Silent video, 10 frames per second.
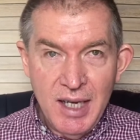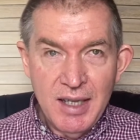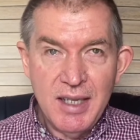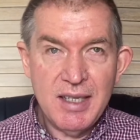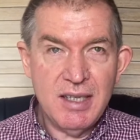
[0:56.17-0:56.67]

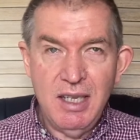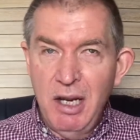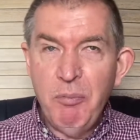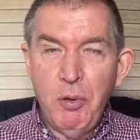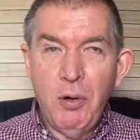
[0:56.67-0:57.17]
This is an
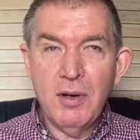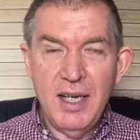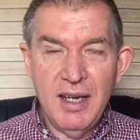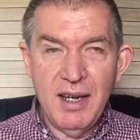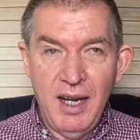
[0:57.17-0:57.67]

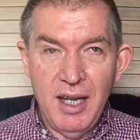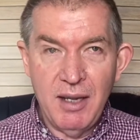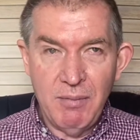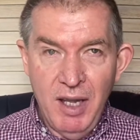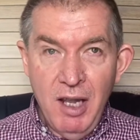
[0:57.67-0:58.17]
important
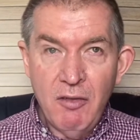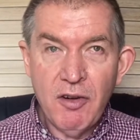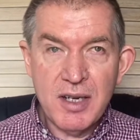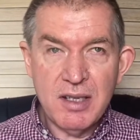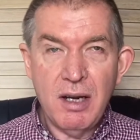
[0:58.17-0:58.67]
time for
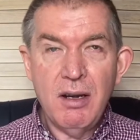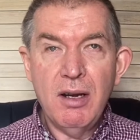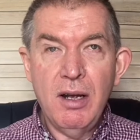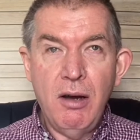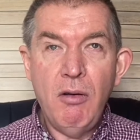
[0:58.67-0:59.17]
us to
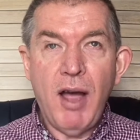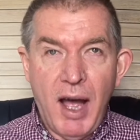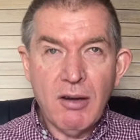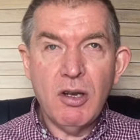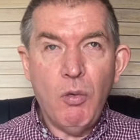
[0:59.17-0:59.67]
know
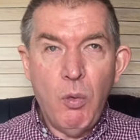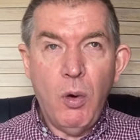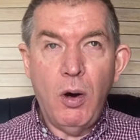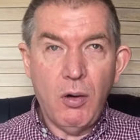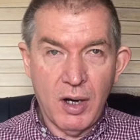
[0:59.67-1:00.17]
how to
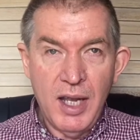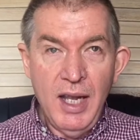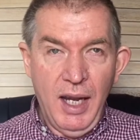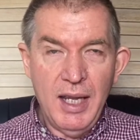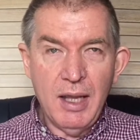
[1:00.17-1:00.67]
walk
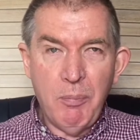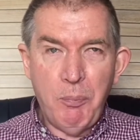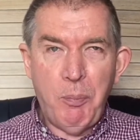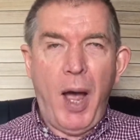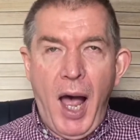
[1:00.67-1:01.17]
in the
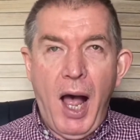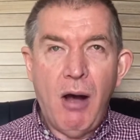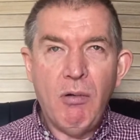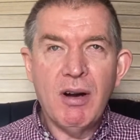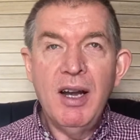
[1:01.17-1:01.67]

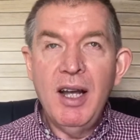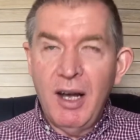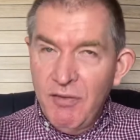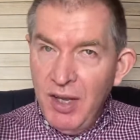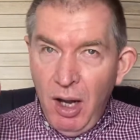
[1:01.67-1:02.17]
power
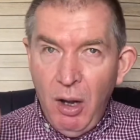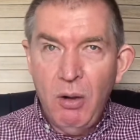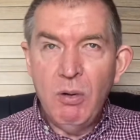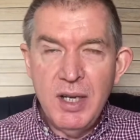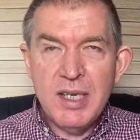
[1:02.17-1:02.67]
of the
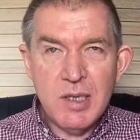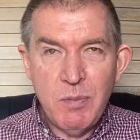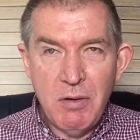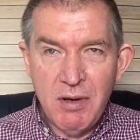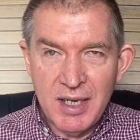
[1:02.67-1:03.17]
Holy
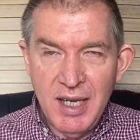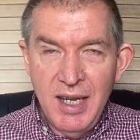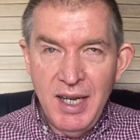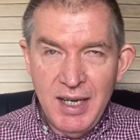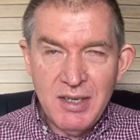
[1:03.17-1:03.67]
Spirit in